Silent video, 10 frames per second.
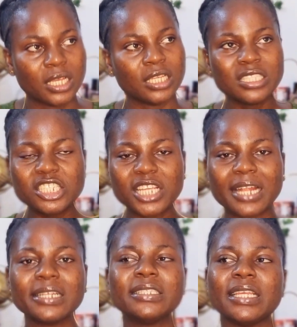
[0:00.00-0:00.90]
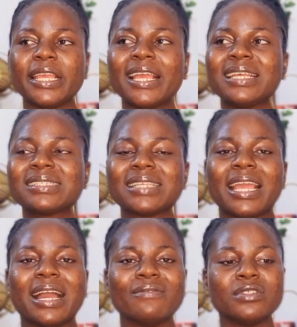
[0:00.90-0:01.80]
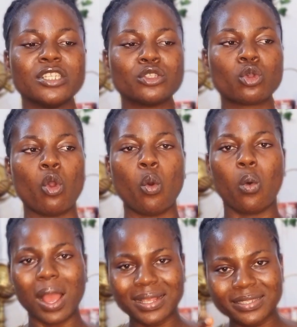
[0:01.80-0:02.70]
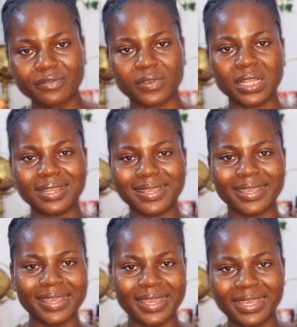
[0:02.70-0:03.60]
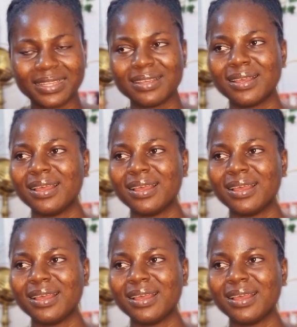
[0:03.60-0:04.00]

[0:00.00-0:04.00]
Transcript: Initially, the hair started having this cold wax feeling,